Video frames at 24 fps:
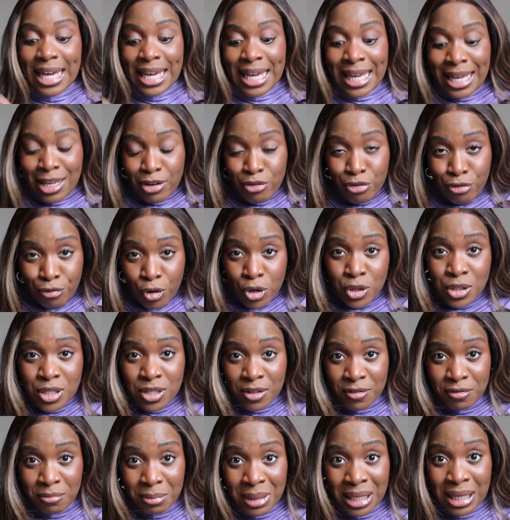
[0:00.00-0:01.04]
in front
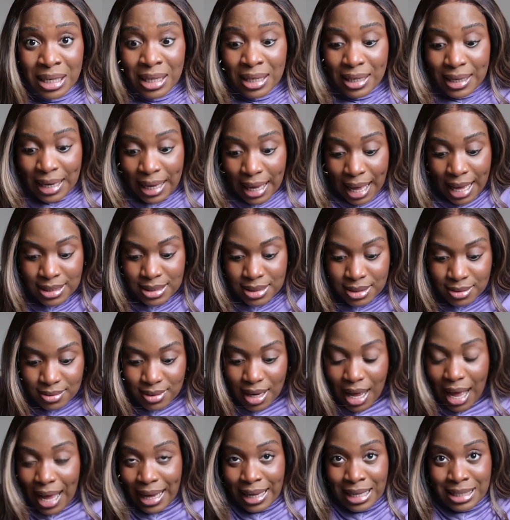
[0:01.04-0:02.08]
of me, like as in
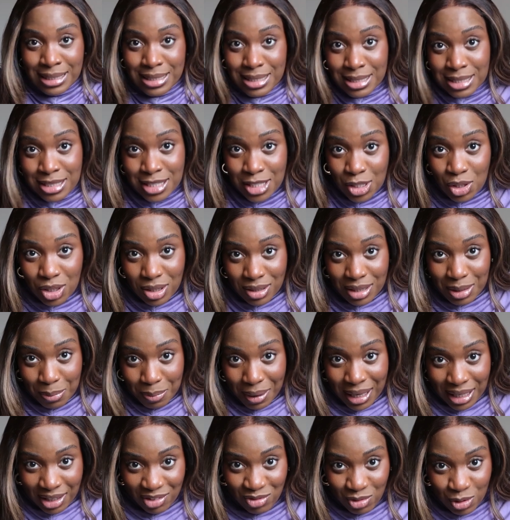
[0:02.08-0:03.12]
I can see the
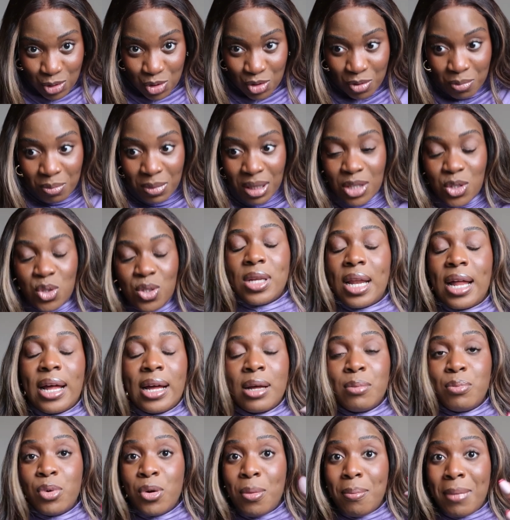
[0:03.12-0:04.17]
bag in front of me so that I
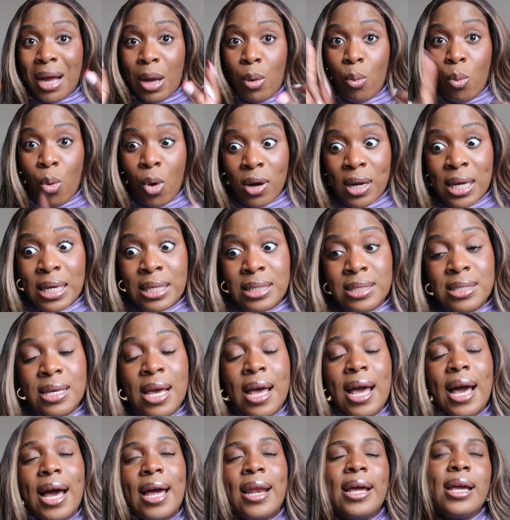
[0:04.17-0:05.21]
can put my wallet.
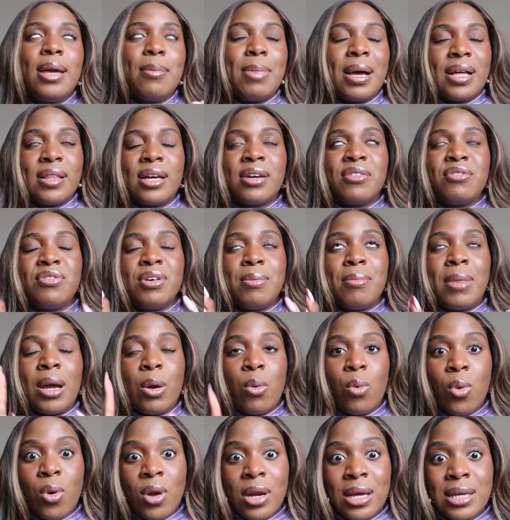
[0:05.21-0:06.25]
I like a bag that can fit my
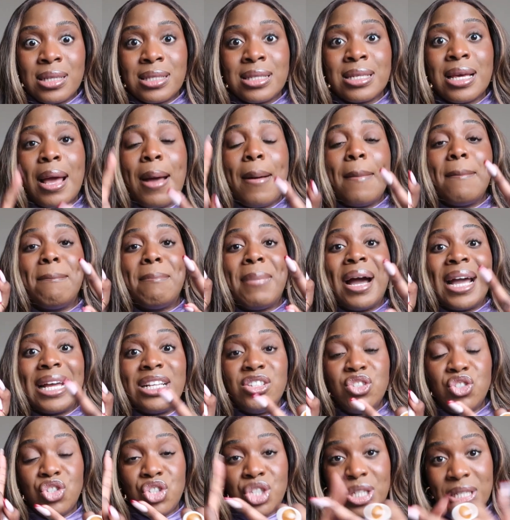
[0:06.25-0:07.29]
wallet, my
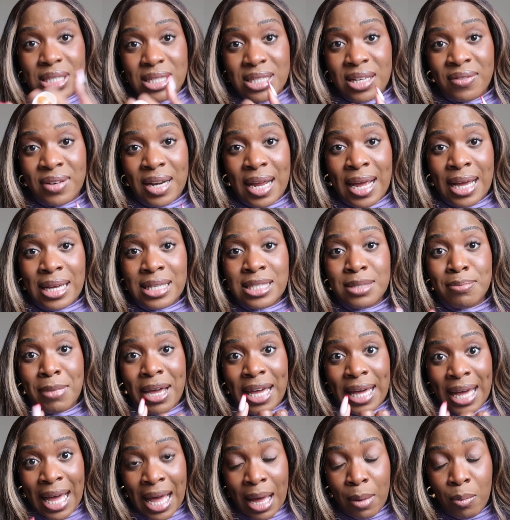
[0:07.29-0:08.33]
G7X, my
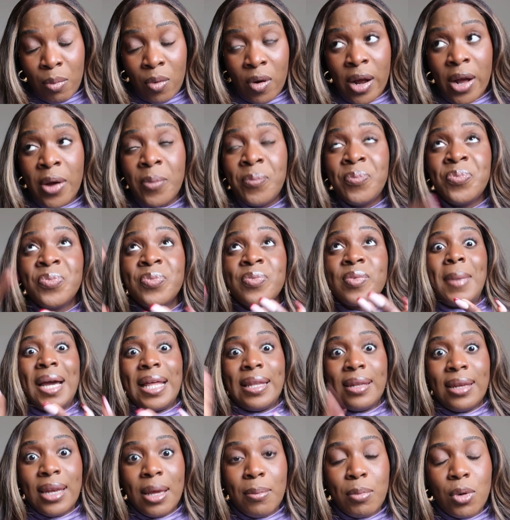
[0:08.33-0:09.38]
camera, my
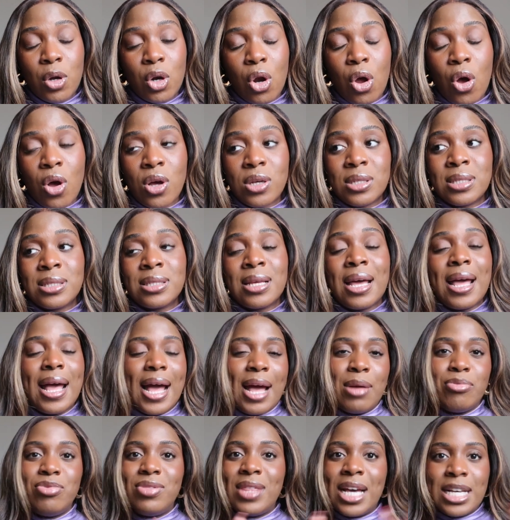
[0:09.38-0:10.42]
lip gloss,
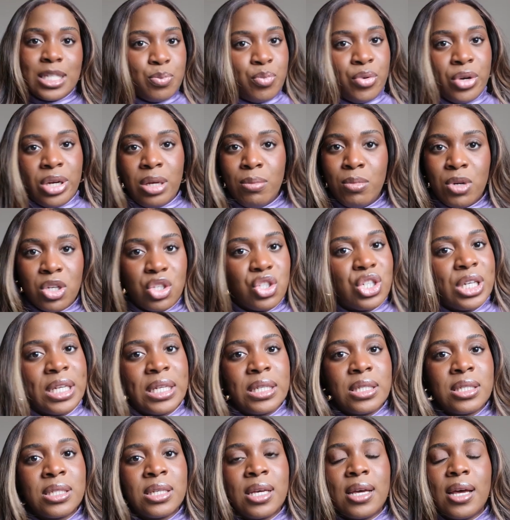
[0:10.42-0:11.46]
and that's pretty much
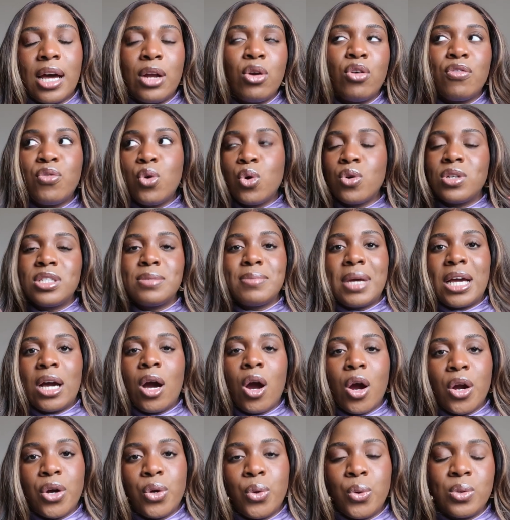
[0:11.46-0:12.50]
it. And of course my
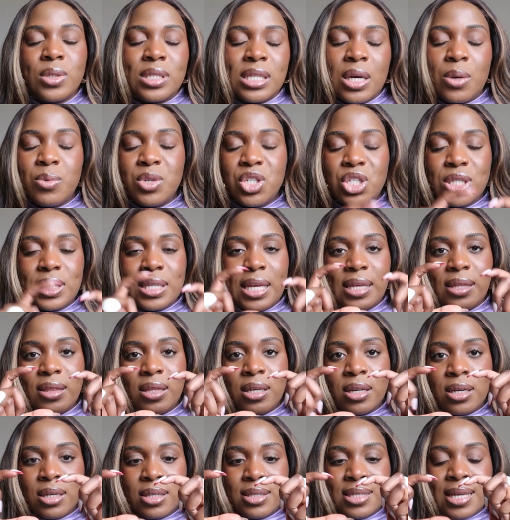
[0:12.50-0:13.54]
card holder, which is like
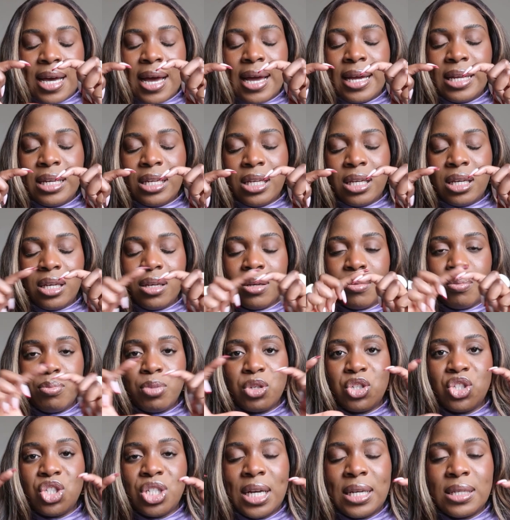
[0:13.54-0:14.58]
the tiny
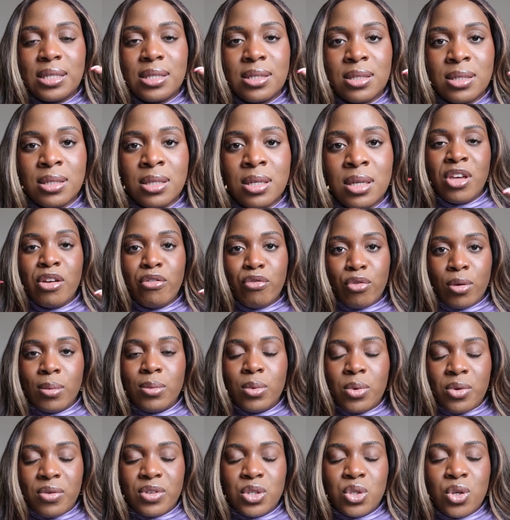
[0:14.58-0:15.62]
pochette thing from
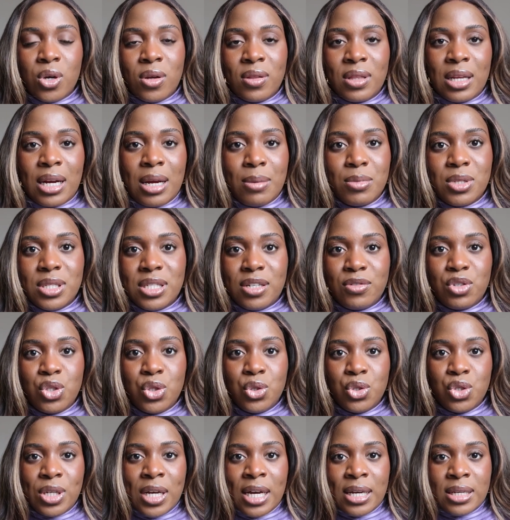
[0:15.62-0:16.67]
Louis Vuitton that I must have
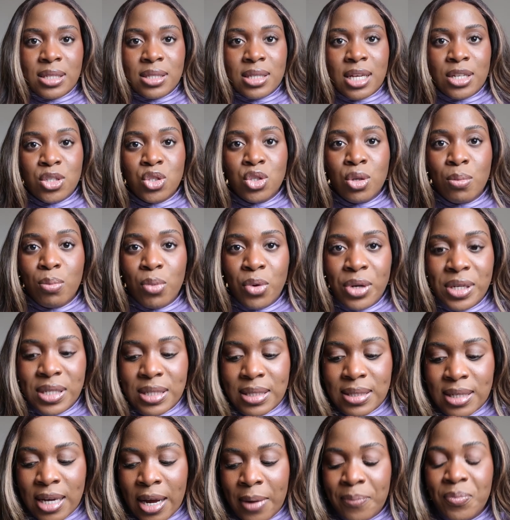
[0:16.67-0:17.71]
showed you guys at some point
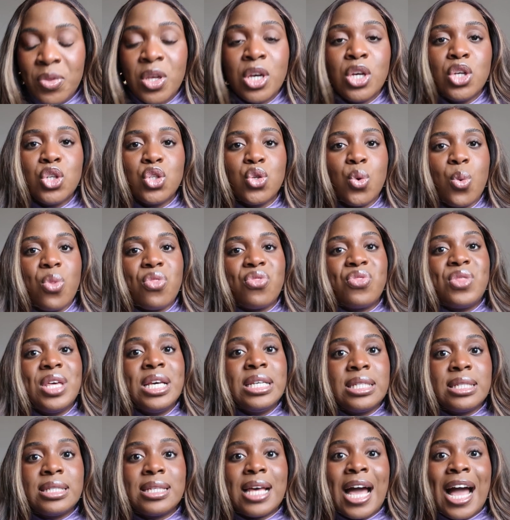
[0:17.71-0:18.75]
in time. So
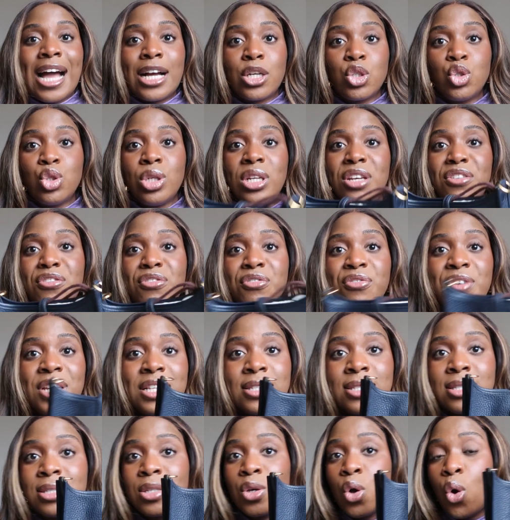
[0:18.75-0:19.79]
this actually
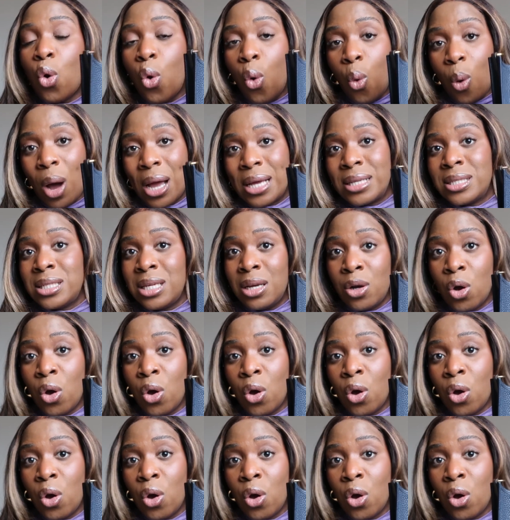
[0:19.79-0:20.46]
fits quite a